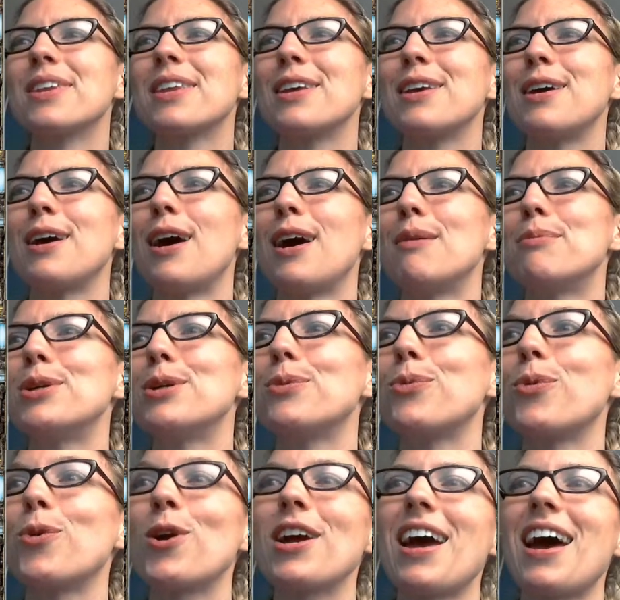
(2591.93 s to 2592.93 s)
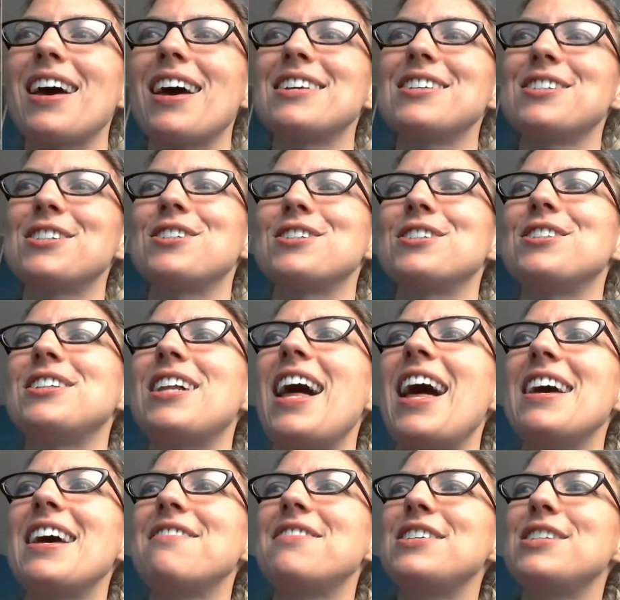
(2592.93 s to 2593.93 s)
Gobber Warcaster
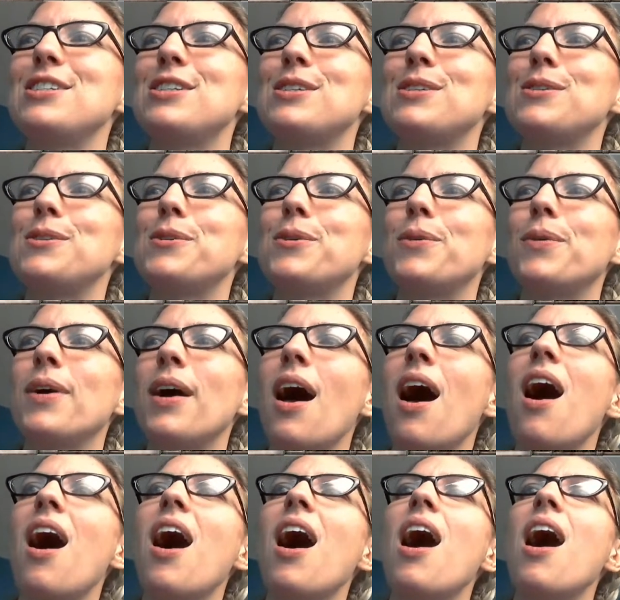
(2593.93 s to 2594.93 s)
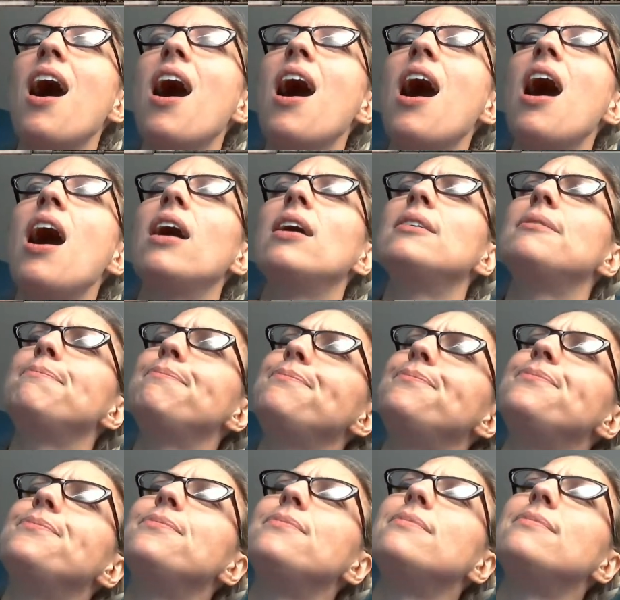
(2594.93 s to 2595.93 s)
alive in Zoo.
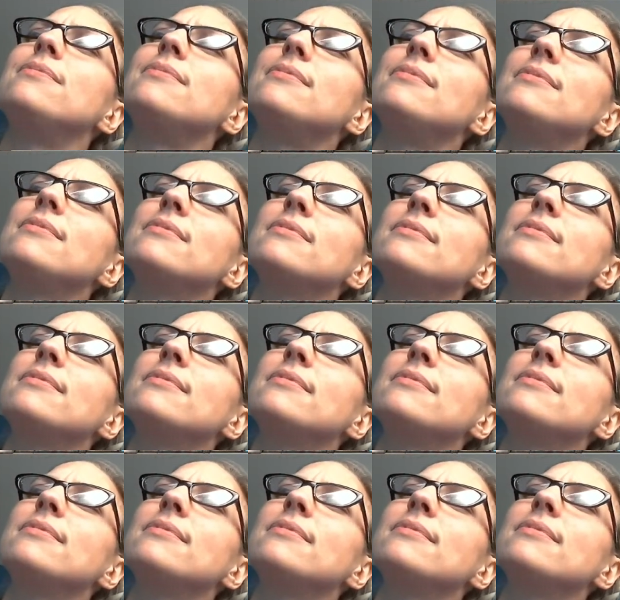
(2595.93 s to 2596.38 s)
If